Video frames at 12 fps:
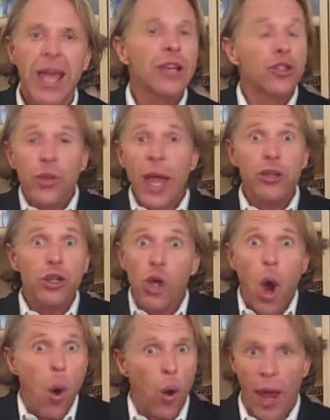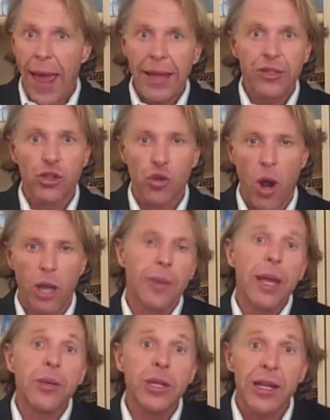So then you go headstrong.
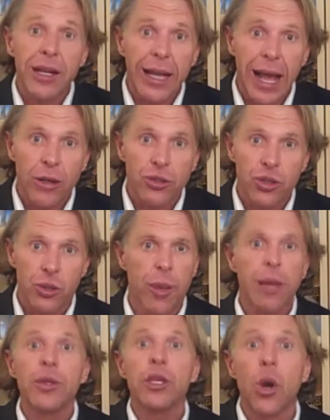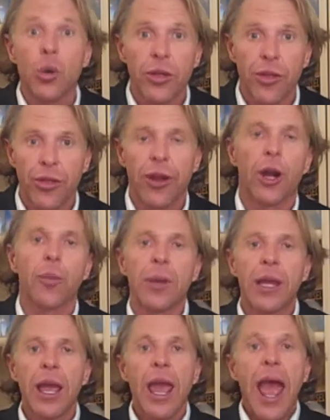Maybe you get a counselor. Maybe you go into
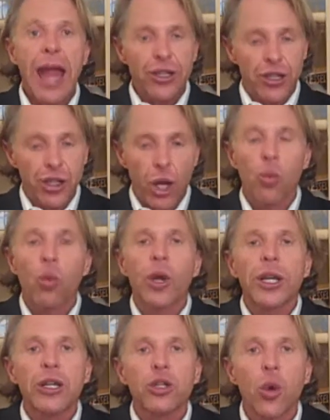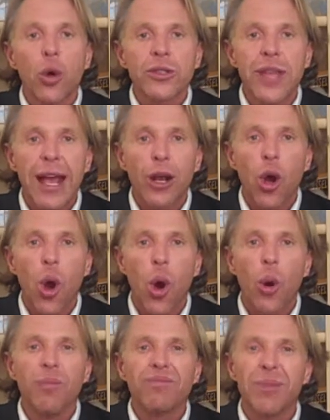therapy and you start working towards that goal.